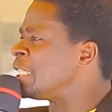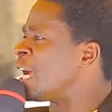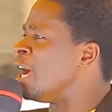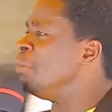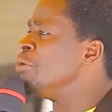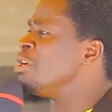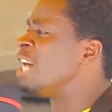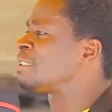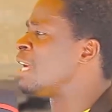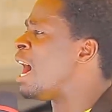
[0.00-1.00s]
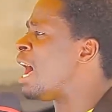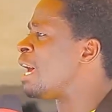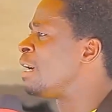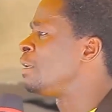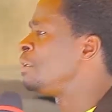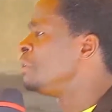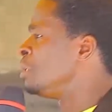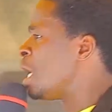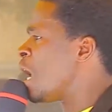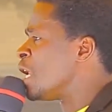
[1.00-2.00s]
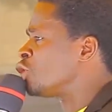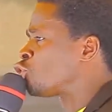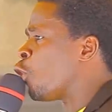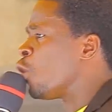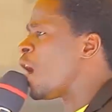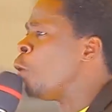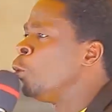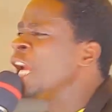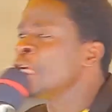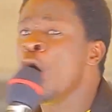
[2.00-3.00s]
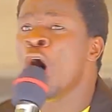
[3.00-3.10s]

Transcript: me ta me nua sa. And so, a rabbi